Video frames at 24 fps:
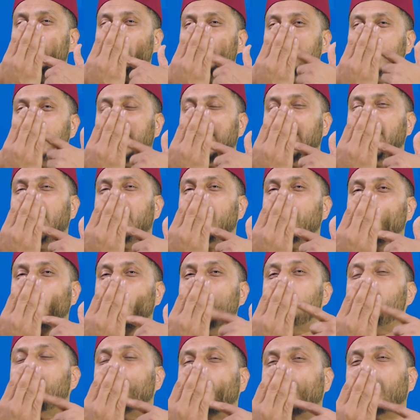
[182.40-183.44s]
the air when
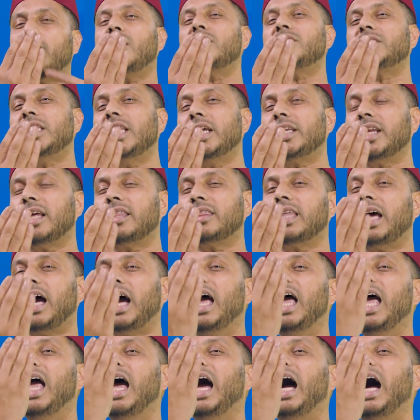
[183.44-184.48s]
you're pronouncing letter Ta.
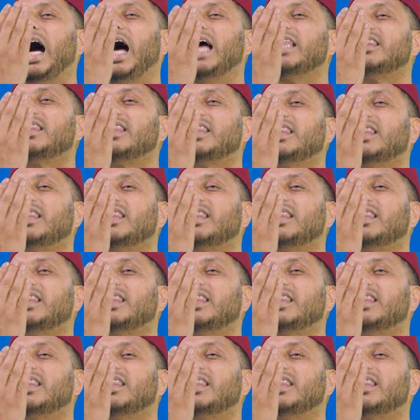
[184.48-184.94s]
At.